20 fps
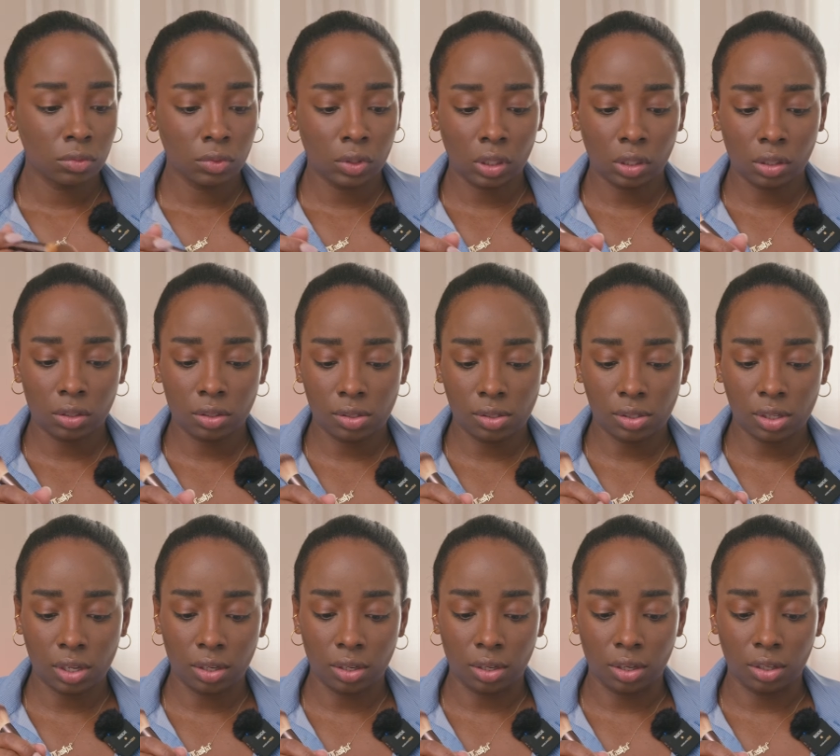Like, does
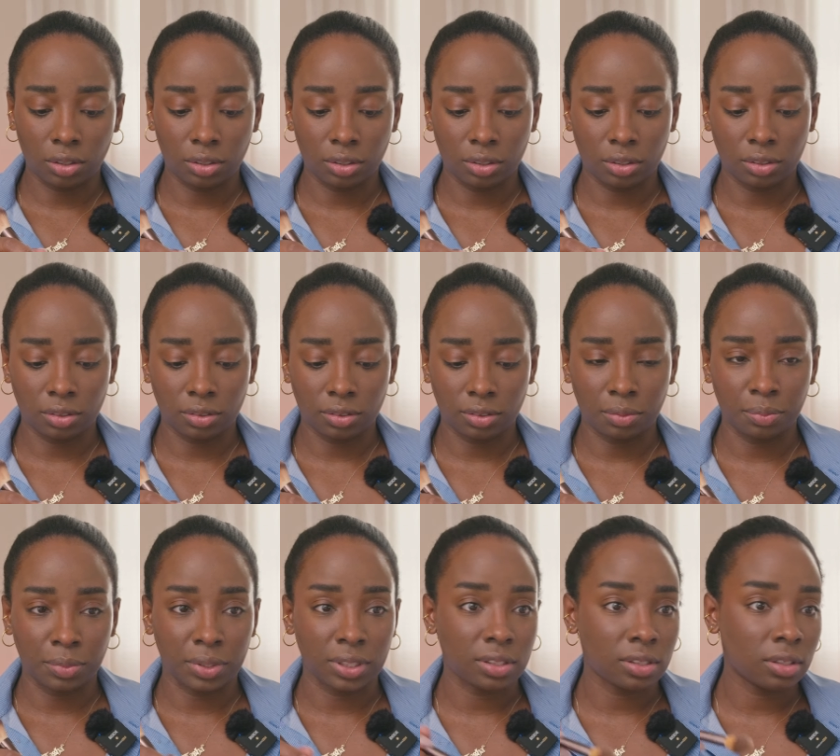that not look
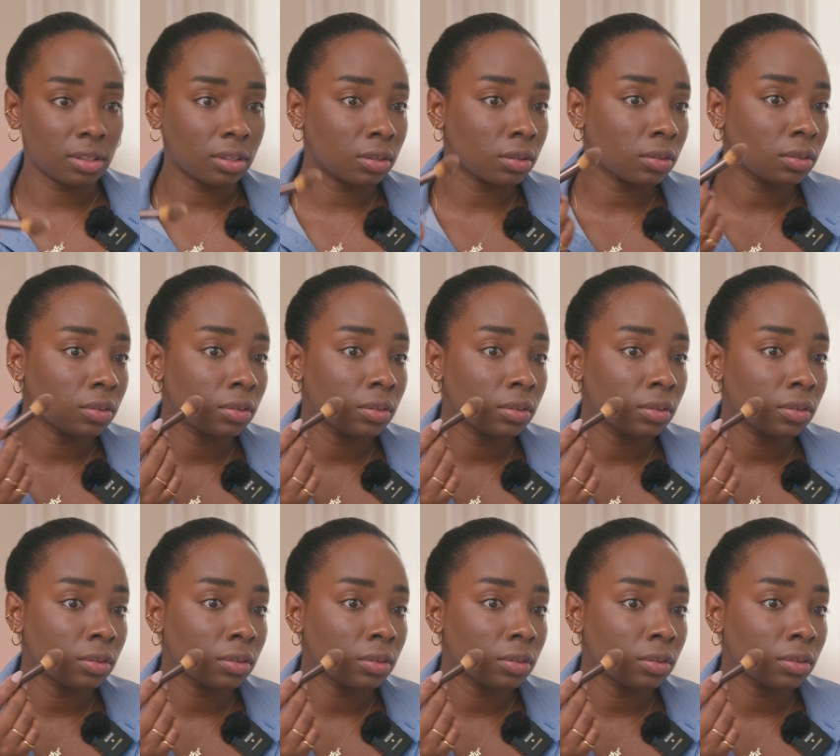amazing?